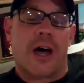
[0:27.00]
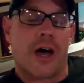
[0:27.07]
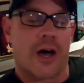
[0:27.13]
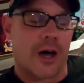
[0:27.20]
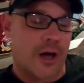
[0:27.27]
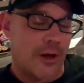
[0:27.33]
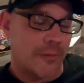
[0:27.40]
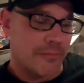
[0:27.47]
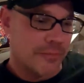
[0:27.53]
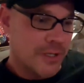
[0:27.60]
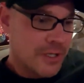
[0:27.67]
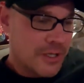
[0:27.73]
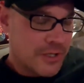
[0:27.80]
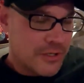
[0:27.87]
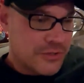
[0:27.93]
Um,
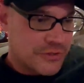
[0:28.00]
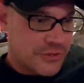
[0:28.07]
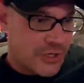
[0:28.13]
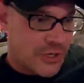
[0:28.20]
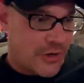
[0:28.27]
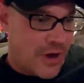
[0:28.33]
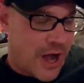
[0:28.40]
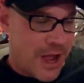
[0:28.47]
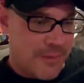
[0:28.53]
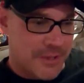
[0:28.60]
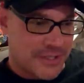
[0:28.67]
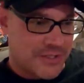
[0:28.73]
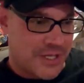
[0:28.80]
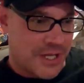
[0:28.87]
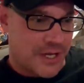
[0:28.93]
so I'm
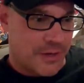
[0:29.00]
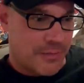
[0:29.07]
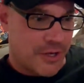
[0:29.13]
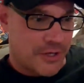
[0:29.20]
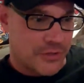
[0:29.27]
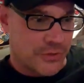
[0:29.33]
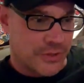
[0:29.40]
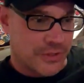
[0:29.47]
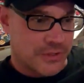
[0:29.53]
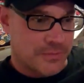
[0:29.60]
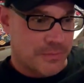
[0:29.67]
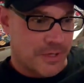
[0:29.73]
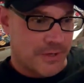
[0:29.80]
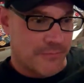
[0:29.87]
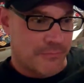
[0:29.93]
excited about doing this
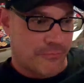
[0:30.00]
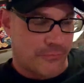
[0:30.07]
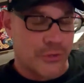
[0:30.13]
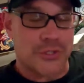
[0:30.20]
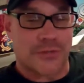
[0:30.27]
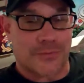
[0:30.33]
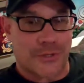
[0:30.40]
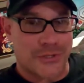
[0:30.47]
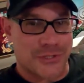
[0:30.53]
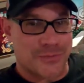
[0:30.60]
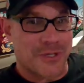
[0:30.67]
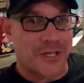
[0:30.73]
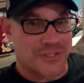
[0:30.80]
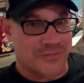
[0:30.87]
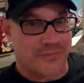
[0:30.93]
play, first of all, just
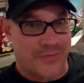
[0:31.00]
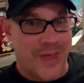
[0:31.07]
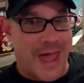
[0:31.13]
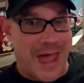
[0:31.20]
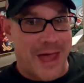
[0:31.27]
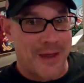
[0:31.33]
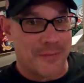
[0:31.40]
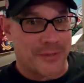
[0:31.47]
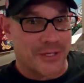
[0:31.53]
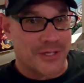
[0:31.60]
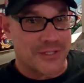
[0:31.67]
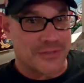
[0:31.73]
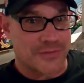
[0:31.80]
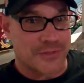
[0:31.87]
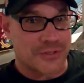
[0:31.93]
because of that,
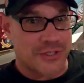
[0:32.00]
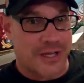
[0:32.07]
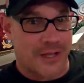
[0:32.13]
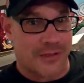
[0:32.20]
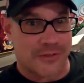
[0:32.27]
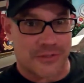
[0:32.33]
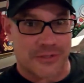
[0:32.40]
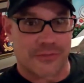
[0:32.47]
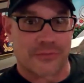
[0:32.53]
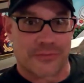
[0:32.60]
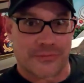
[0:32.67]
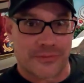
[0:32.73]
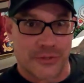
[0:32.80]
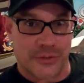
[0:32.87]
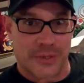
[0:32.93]
because of the challenge
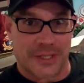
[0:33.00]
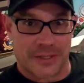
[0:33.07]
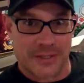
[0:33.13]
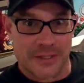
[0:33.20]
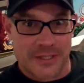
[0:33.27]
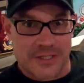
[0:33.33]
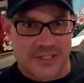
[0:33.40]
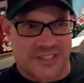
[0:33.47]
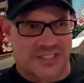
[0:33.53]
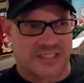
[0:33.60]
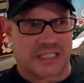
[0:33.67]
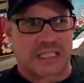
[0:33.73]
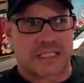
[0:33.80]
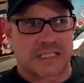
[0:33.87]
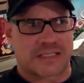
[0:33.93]
of doing
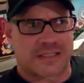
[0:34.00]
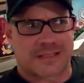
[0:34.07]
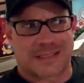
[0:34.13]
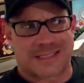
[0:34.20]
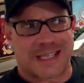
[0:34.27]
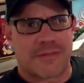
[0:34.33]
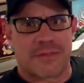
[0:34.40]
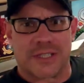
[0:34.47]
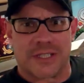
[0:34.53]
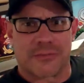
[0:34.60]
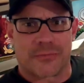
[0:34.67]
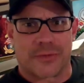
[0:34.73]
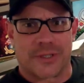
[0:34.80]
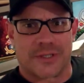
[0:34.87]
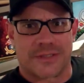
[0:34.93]
six seven
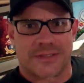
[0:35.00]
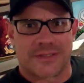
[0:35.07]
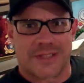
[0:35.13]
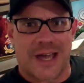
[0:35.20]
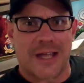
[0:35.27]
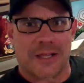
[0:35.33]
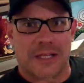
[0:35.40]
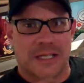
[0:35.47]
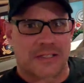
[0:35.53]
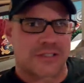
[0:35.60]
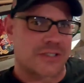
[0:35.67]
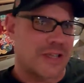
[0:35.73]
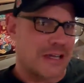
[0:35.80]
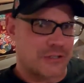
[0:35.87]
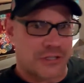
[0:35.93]
different dialects
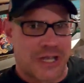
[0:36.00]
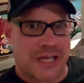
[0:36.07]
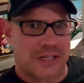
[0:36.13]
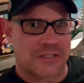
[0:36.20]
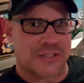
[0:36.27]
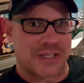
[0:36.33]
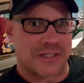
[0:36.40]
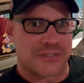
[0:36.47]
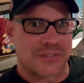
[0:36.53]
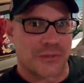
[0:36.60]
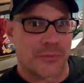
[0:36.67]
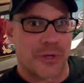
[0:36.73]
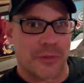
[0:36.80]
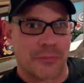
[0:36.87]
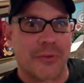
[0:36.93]
slash accents
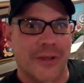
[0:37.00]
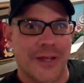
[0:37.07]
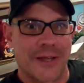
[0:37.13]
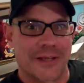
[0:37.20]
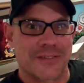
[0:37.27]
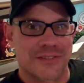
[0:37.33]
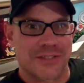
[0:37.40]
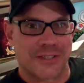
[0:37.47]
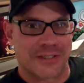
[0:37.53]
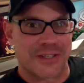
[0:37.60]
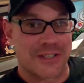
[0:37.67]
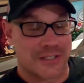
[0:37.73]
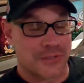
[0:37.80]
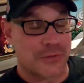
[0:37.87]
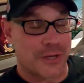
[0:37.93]
in one play. And so uh,
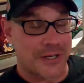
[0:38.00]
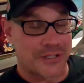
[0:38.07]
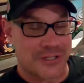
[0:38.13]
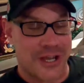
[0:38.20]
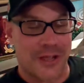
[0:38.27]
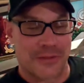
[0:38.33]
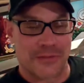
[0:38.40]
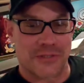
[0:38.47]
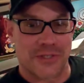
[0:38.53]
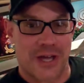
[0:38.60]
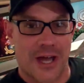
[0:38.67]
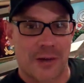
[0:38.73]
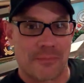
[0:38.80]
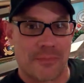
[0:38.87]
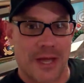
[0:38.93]
that's quite a challenge to
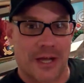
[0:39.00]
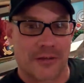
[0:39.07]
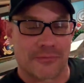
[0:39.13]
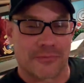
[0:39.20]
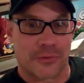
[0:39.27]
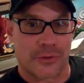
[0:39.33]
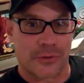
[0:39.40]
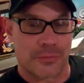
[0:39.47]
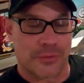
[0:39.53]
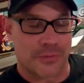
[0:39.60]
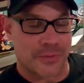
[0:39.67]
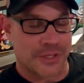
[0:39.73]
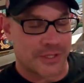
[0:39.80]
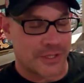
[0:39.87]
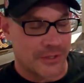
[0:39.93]
hop back and forth
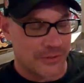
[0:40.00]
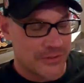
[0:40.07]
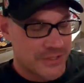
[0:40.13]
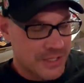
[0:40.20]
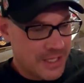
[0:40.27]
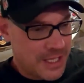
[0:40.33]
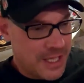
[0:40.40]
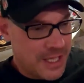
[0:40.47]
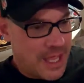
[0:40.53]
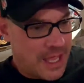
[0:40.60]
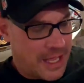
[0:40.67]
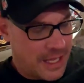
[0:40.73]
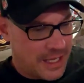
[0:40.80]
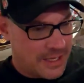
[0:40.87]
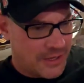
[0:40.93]
between those.
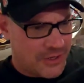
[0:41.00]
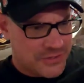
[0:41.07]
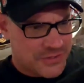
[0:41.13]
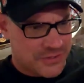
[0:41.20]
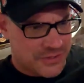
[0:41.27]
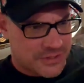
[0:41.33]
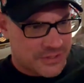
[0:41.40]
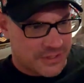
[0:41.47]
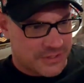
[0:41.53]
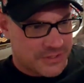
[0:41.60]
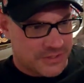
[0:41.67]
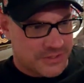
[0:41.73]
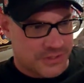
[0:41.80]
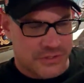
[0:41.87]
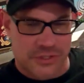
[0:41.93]
And also just like
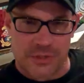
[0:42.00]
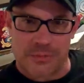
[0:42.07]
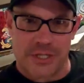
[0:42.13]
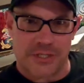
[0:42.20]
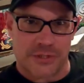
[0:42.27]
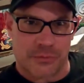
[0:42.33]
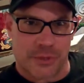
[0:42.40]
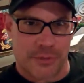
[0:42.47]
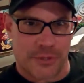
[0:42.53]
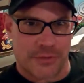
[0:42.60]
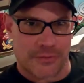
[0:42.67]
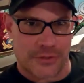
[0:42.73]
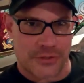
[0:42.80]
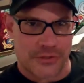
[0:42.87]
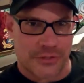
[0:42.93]
she's such an amazing woman.
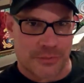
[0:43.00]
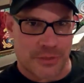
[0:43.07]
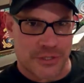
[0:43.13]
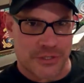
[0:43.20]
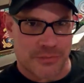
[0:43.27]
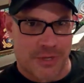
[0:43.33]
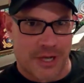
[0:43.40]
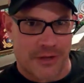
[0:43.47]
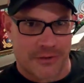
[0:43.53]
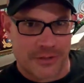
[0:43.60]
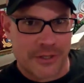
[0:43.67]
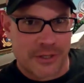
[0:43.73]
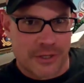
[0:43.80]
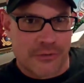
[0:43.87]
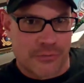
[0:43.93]
I learned so much
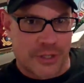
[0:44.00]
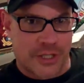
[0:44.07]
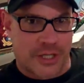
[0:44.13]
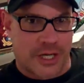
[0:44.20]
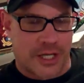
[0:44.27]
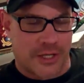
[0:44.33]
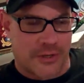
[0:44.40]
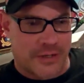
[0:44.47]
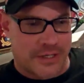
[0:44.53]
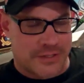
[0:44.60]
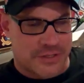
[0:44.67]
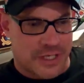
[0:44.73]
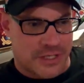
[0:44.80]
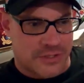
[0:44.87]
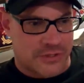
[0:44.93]
about Frida Kahlo and
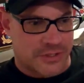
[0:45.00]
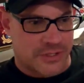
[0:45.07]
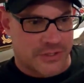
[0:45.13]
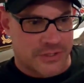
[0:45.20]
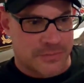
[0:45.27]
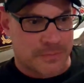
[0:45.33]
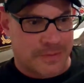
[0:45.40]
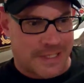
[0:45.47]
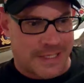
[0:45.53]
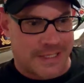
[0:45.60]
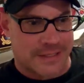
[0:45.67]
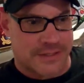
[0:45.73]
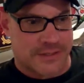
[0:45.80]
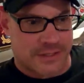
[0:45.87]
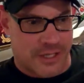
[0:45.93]
it's actually this
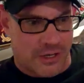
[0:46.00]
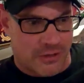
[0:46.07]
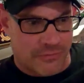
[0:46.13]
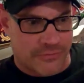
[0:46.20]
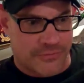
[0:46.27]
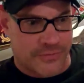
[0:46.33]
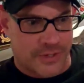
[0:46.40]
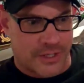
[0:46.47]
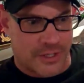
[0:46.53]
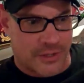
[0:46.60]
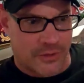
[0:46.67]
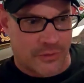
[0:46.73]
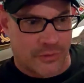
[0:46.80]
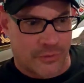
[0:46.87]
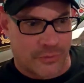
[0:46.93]
play itself,
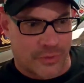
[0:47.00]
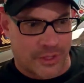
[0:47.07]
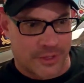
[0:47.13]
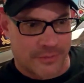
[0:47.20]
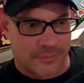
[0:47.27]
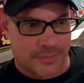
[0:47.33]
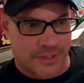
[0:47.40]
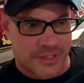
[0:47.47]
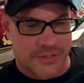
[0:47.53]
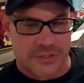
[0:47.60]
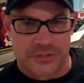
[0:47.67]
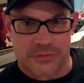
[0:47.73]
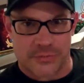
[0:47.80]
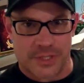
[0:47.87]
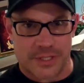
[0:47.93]
uh, what
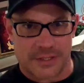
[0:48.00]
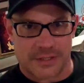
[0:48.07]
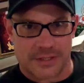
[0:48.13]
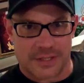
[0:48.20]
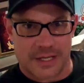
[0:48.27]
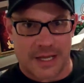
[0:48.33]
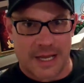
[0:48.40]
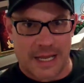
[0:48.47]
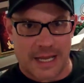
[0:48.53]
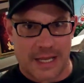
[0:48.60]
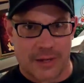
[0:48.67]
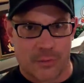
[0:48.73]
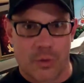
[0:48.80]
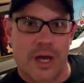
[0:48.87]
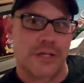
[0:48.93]
Melissa's written
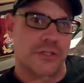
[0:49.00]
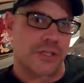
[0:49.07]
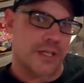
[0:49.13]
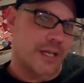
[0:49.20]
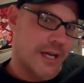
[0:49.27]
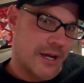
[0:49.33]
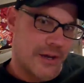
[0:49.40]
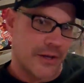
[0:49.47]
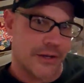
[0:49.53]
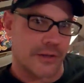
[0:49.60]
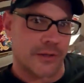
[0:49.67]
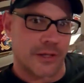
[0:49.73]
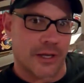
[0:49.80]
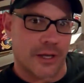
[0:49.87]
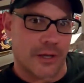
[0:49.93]
and watching Karen
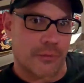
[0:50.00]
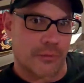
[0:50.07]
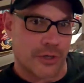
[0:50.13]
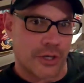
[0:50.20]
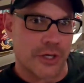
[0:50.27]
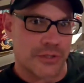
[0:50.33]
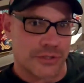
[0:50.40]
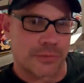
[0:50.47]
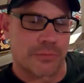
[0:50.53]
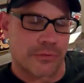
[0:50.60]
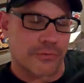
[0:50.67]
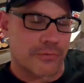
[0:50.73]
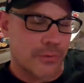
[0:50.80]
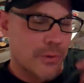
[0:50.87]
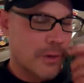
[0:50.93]
uh, rehearse and
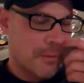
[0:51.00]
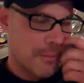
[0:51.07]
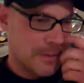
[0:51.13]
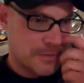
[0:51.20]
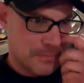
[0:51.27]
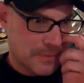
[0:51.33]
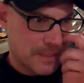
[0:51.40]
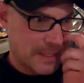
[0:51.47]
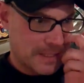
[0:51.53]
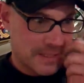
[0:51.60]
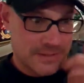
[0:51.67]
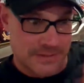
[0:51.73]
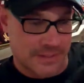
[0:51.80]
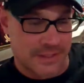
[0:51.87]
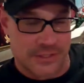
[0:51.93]
perform. It's it
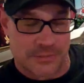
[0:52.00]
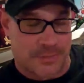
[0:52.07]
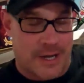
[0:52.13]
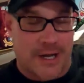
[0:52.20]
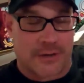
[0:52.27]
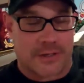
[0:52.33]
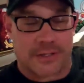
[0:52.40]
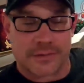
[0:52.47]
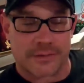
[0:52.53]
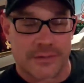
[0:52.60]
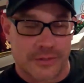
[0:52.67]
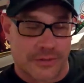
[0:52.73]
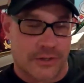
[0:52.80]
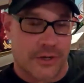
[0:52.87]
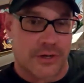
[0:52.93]
is inspiring
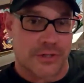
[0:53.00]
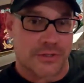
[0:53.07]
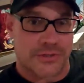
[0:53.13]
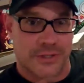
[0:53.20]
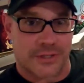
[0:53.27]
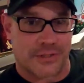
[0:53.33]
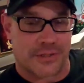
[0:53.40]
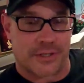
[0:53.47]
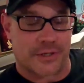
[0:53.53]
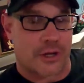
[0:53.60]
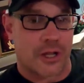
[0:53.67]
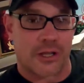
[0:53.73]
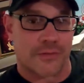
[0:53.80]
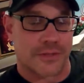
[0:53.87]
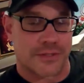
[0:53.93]
to the artist and, and
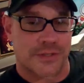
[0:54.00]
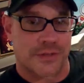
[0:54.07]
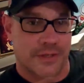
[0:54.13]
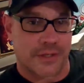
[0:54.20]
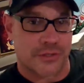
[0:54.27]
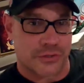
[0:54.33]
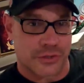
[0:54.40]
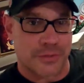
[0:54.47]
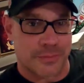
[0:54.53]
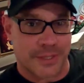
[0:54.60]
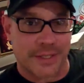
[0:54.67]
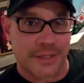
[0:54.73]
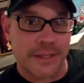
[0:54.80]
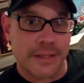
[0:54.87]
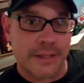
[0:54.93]
all of us. I think it should
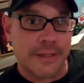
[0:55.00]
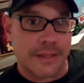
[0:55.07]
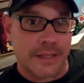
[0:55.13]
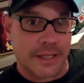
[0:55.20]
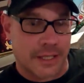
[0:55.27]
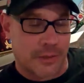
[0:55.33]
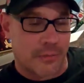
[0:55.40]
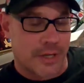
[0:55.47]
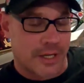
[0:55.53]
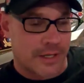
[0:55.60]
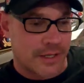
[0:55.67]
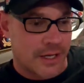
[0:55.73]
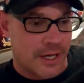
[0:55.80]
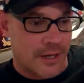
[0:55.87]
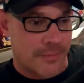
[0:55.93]
be
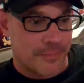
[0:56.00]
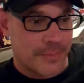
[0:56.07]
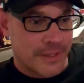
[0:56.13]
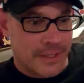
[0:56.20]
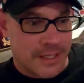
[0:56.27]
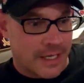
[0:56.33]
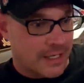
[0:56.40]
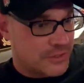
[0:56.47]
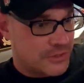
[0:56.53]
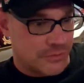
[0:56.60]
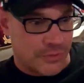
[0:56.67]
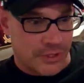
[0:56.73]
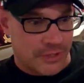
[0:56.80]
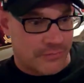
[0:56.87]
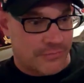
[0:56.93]
anyway. Um, it's a
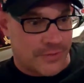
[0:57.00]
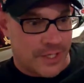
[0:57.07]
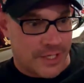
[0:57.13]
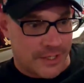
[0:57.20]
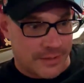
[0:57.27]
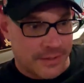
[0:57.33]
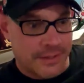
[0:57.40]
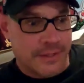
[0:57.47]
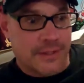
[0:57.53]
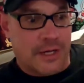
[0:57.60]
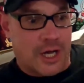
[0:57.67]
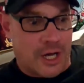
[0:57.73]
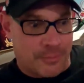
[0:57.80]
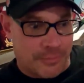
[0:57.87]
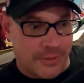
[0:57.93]
really fun,
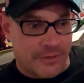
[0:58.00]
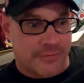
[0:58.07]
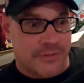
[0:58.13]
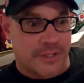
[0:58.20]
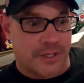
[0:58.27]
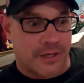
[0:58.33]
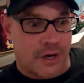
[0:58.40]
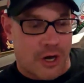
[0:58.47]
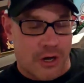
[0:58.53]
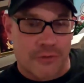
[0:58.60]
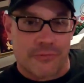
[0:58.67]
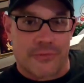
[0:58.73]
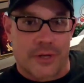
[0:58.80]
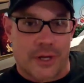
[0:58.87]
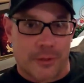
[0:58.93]
uplifting,
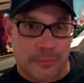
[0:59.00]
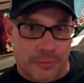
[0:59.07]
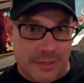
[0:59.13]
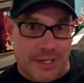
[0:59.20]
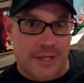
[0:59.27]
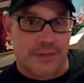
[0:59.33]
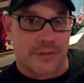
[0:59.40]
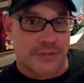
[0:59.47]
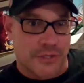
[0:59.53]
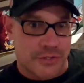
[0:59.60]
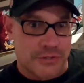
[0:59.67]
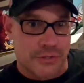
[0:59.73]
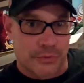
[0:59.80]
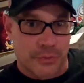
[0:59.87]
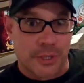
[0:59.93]
heartfelt play that's
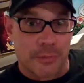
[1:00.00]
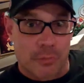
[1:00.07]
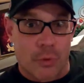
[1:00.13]
also really